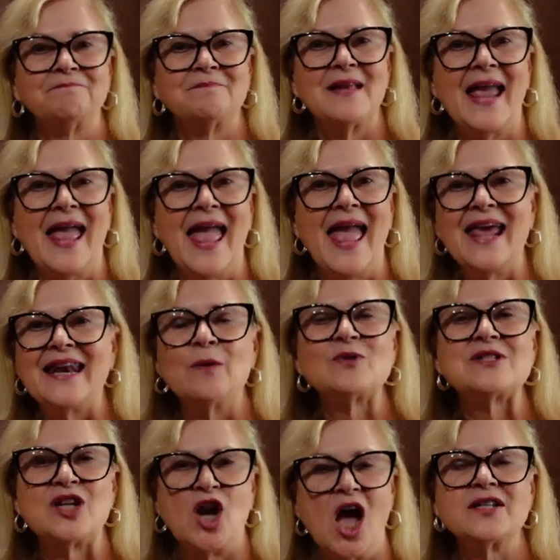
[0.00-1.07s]
Yeah. And it
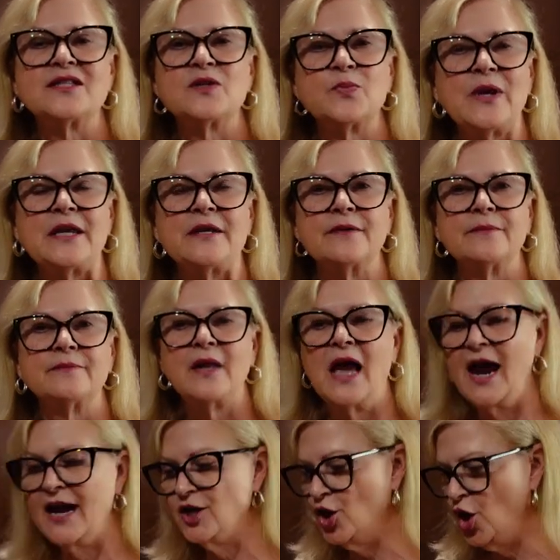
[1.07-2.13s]
was not sweet. Yeah, was
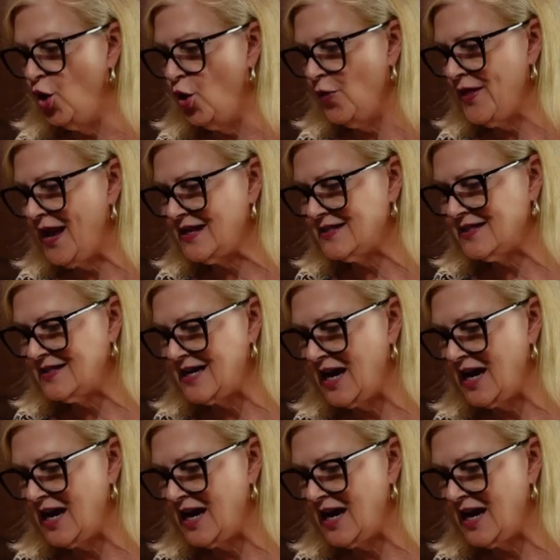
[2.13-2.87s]
I know that weird.